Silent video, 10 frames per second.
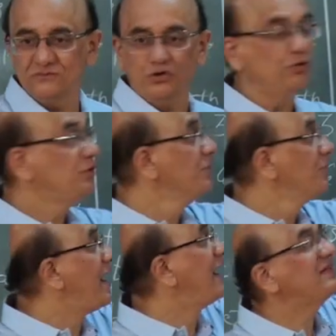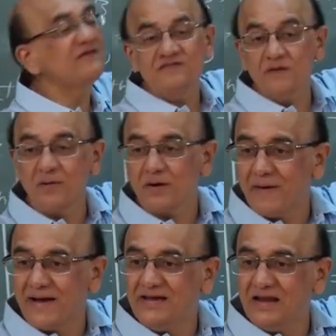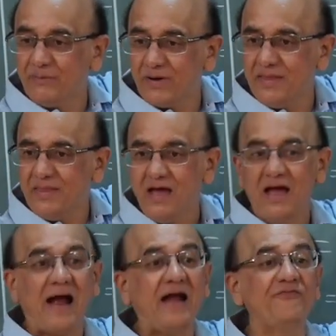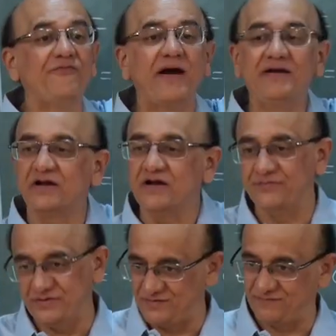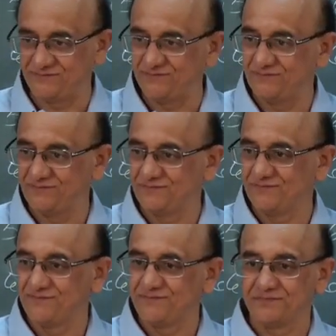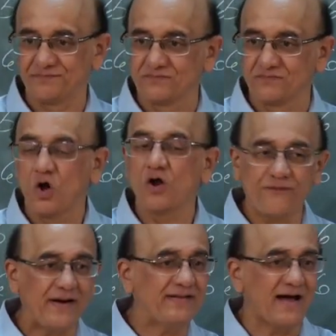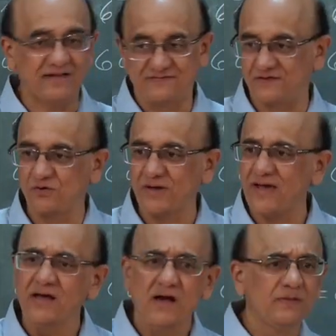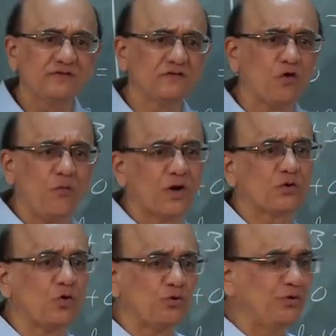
you divide this number by 11 and find the division or find the answer, okay. This is homework, do not do